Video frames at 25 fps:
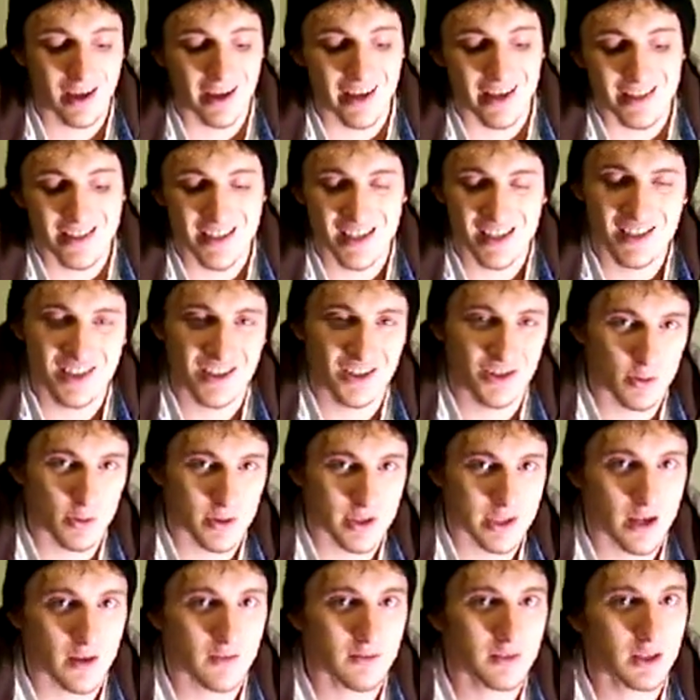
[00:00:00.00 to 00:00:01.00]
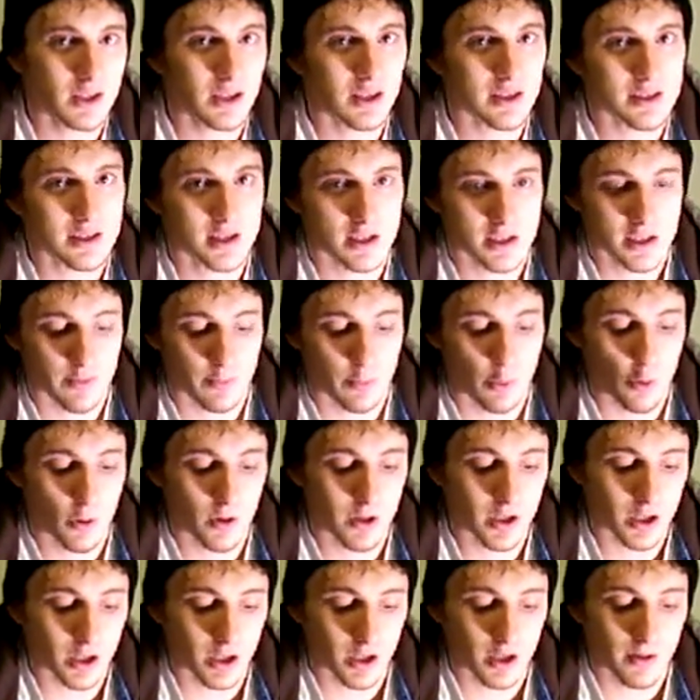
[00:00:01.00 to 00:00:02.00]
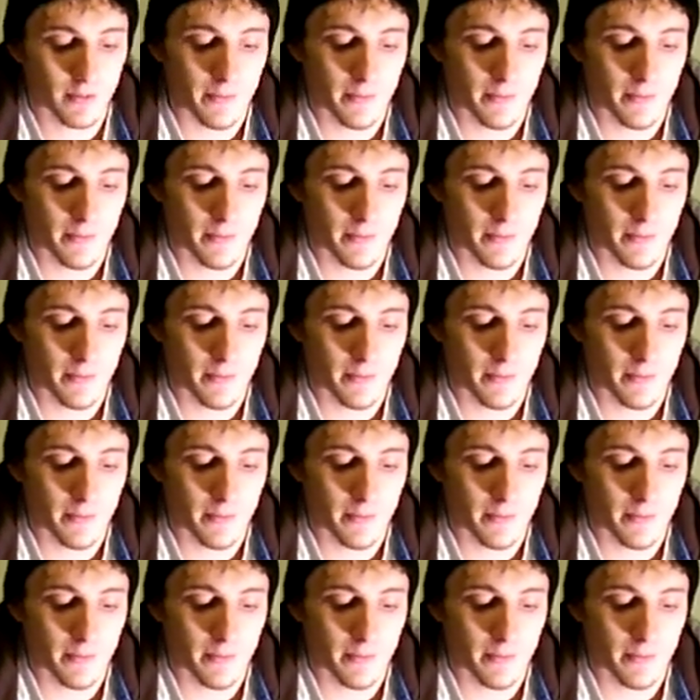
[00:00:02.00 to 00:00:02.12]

60 to a 70, it's disappointing.